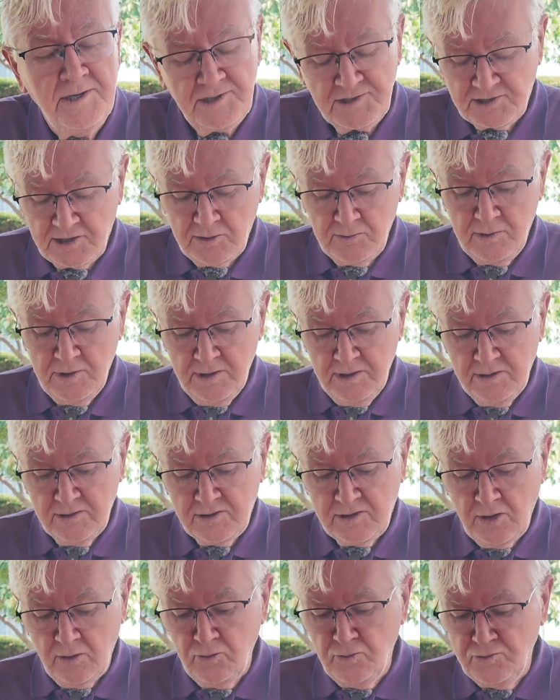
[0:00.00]
So
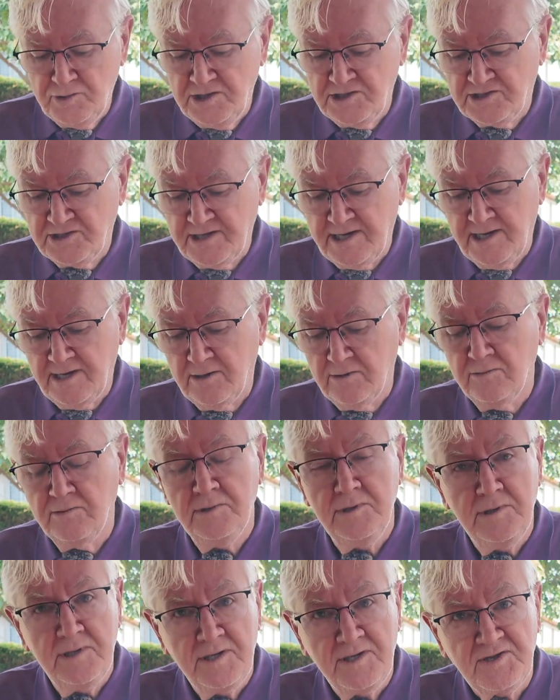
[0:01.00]
gold is now
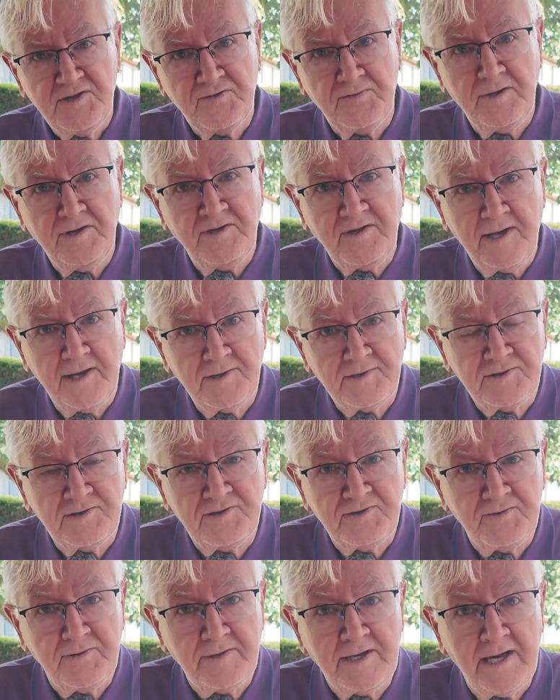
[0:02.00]

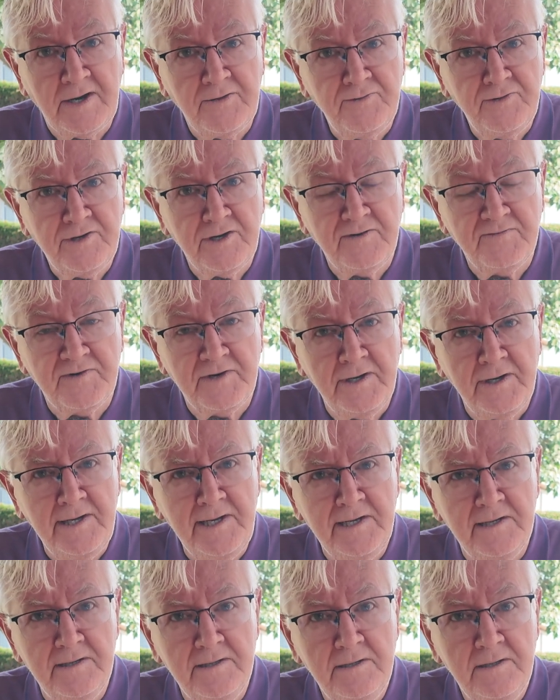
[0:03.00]
3,300
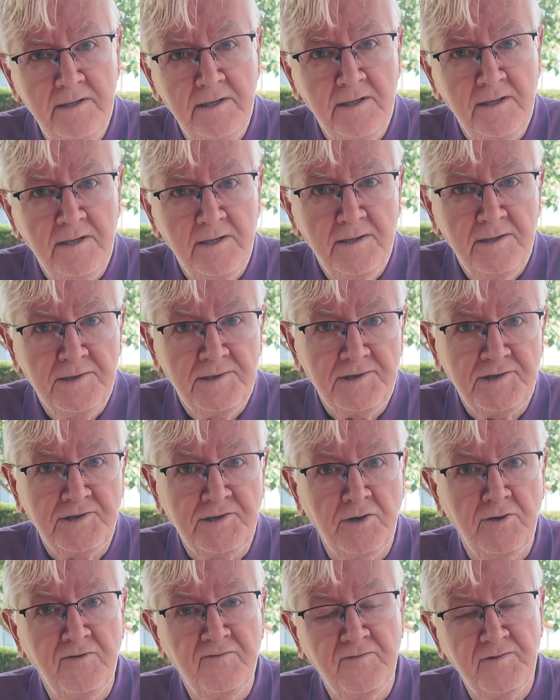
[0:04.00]
overnight.
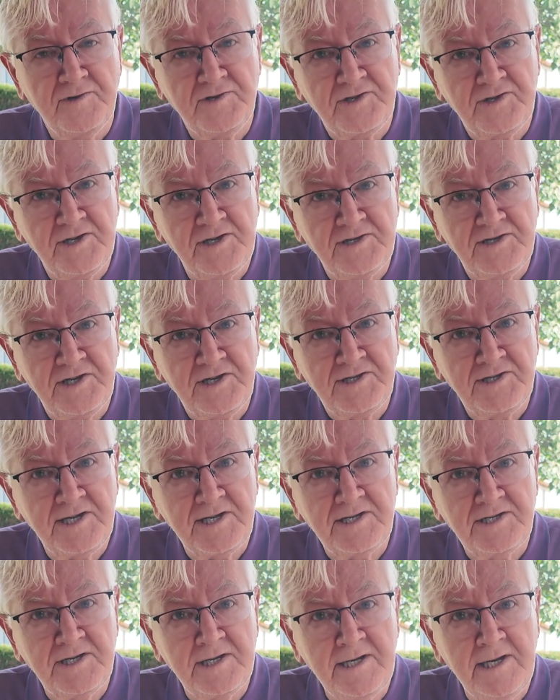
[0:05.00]
Silver is
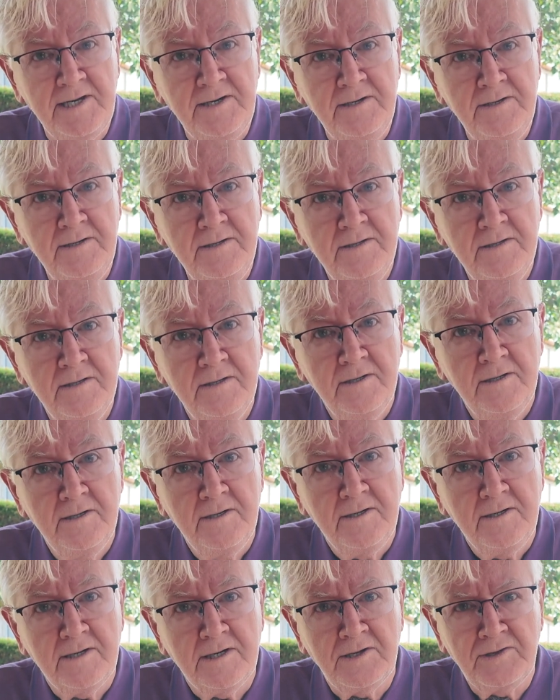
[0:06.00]
36 again.
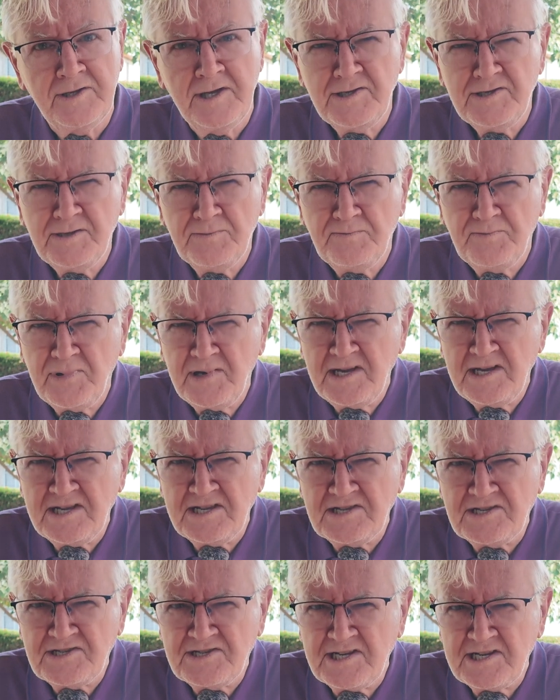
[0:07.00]
And the S&P
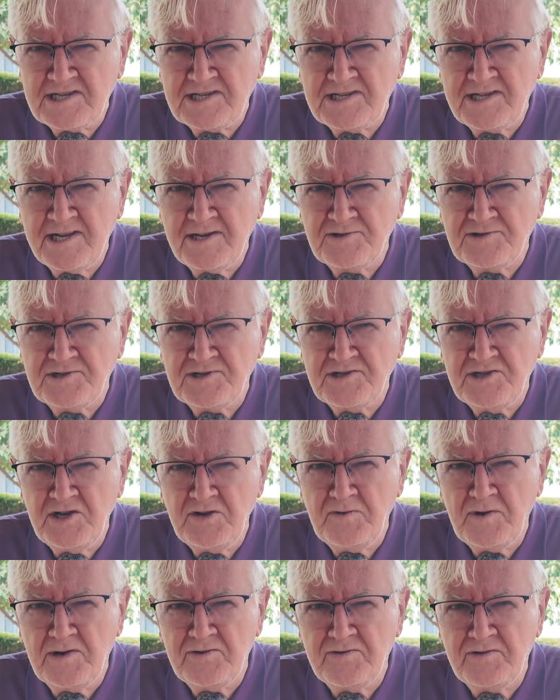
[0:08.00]
is
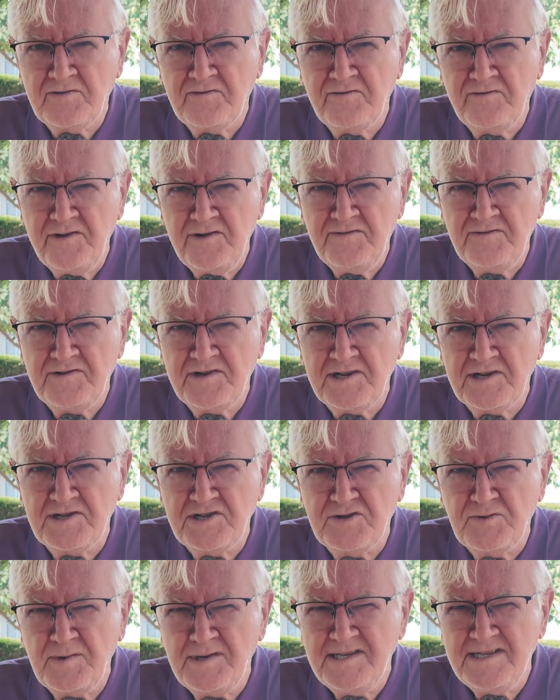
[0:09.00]
6,250
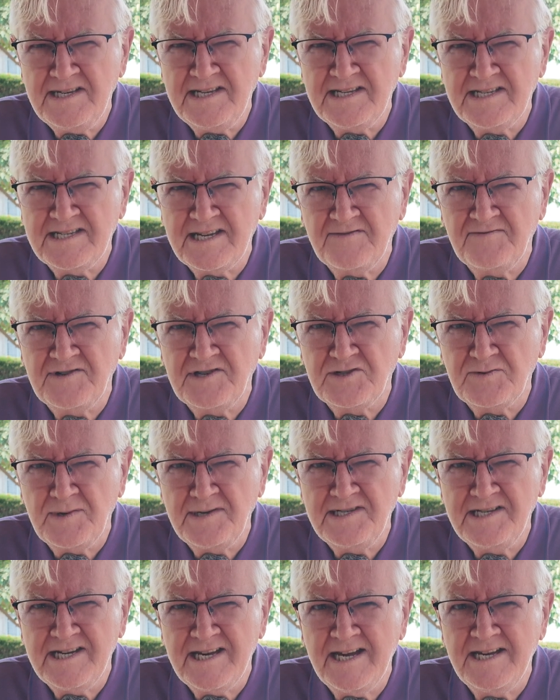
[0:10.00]
at
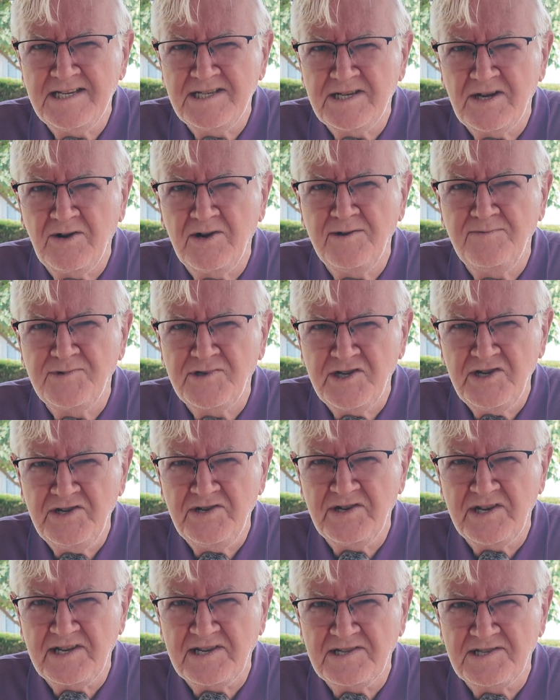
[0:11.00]
28 times
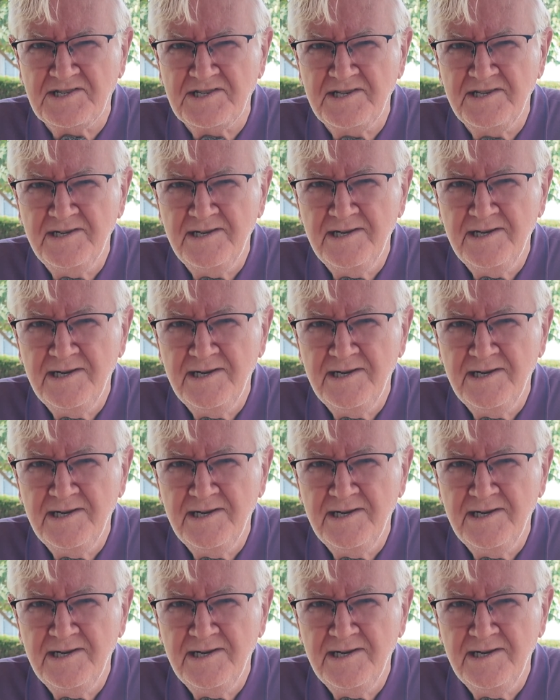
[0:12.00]
earnings.